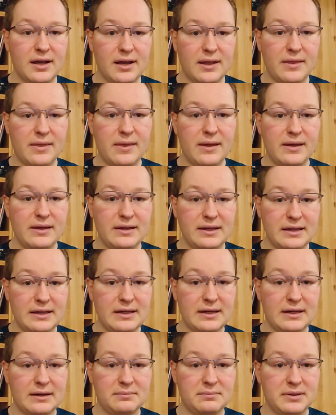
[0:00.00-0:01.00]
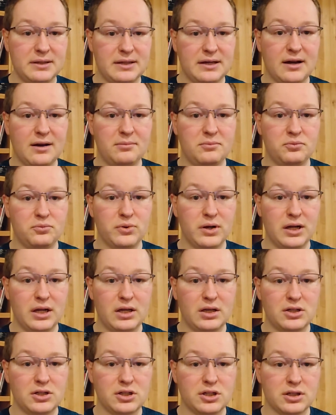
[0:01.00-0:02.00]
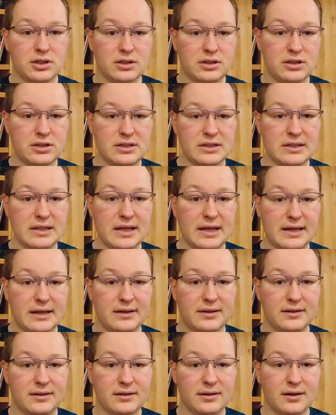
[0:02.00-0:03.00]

they can become rich, just like